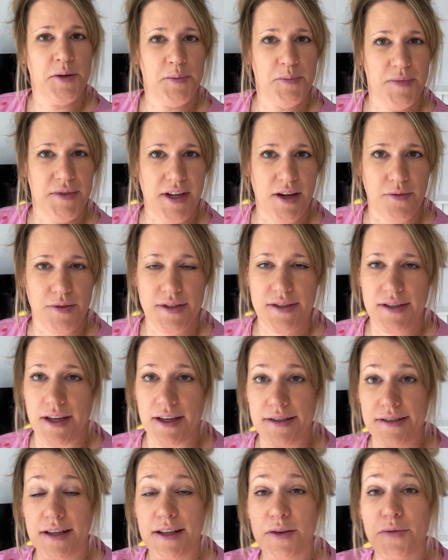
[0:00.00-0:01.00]

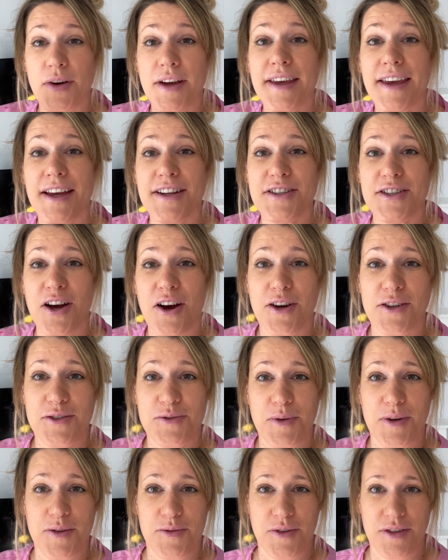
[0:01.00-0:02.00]
devastating. If I get
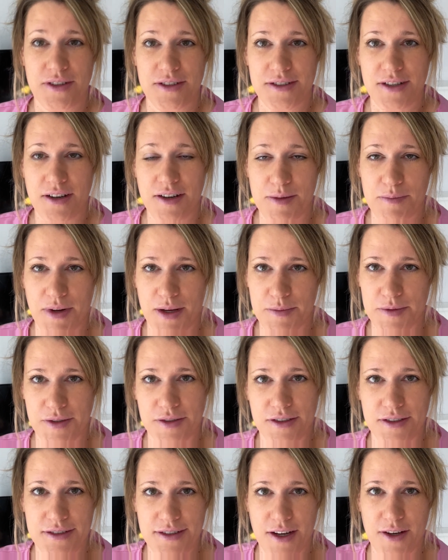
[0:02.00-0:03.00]
chance while I've got the time lapse
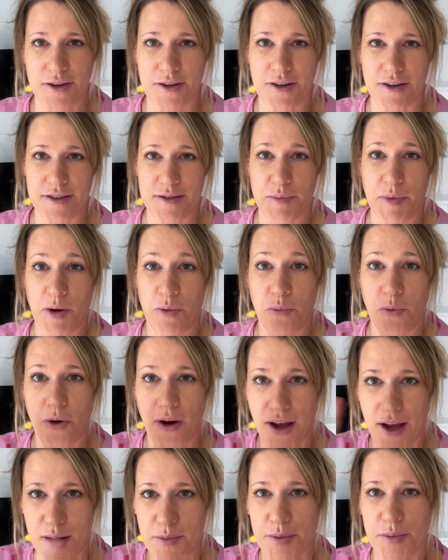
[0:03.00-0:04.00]
on, I'll tell you guys about
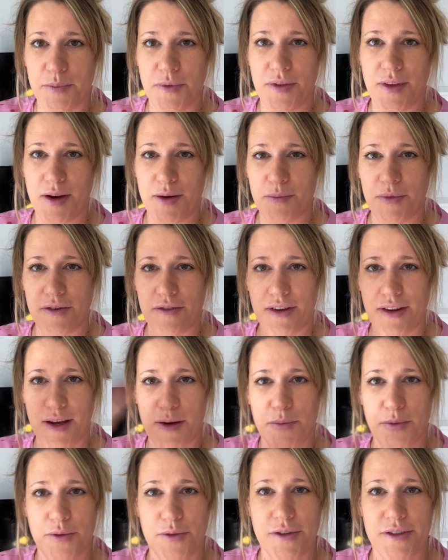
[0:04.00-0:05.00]
what happened with that mirror
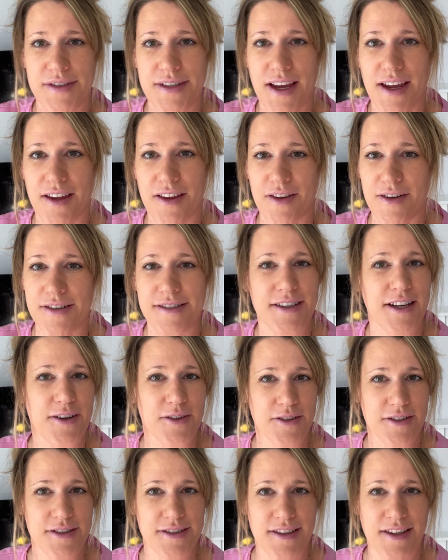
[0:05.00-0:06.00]
there, but we've got to take those
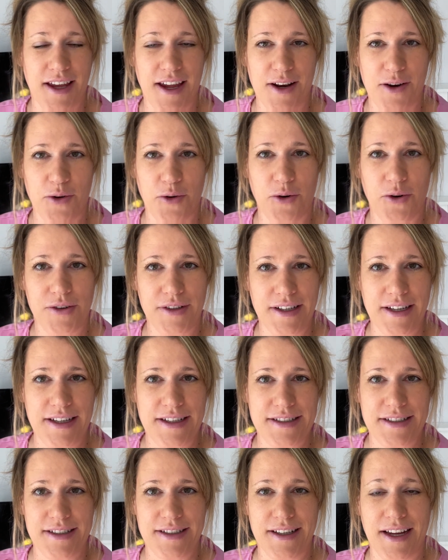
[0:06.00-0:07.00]
out because they're not
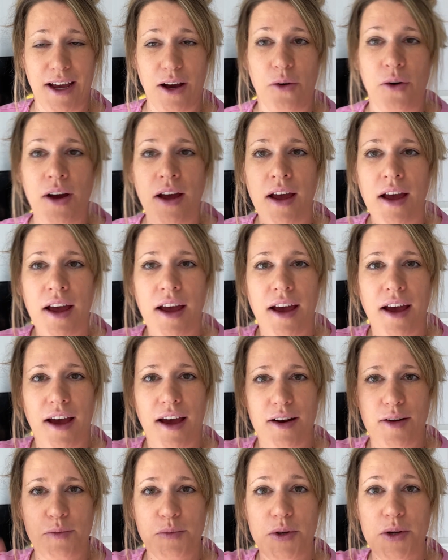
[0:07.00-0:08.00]
needed now.
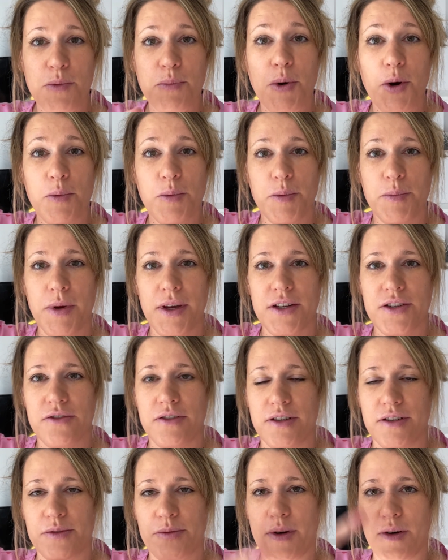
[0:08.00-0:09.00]
And I'm going to pop a picture
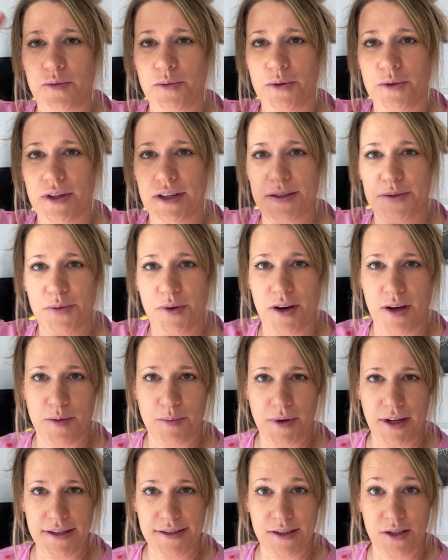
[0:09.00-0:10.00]
in as well of what this
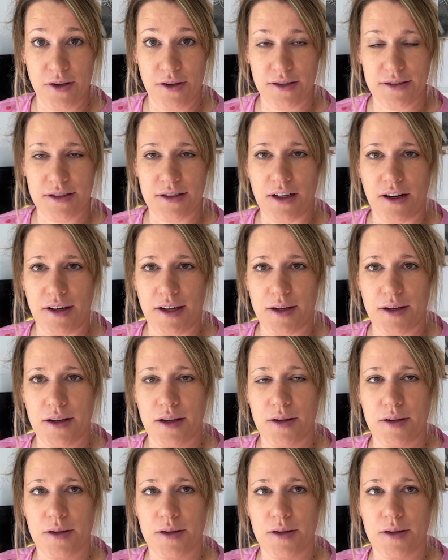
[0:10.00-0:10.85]
fireplace looked like